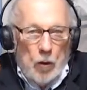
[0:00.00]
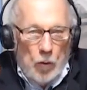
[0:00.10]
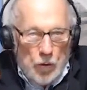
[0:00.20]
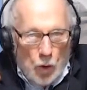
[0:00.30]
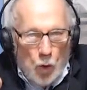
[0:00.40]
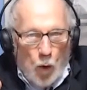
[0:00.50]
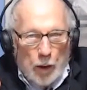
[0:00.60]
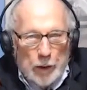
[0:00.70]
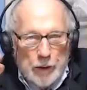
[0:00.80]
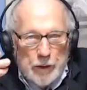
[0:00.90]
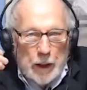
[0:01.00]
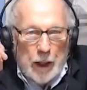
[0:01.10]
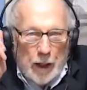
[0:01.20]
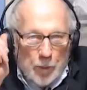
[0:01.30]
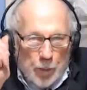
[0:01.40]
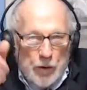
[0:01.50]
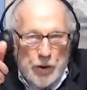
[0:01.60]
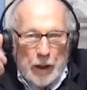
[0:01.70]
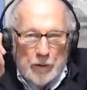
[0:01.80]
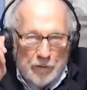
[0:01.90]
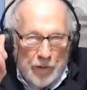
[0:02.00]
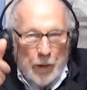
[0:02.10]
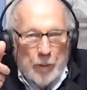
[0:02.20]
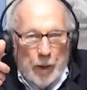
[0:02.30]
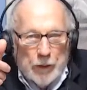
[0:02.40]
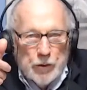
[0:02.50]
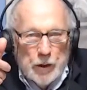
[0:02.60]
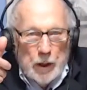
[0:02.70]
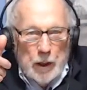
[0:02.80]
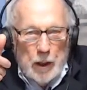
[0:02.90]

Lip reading: You who are listening, I appreciate it very much.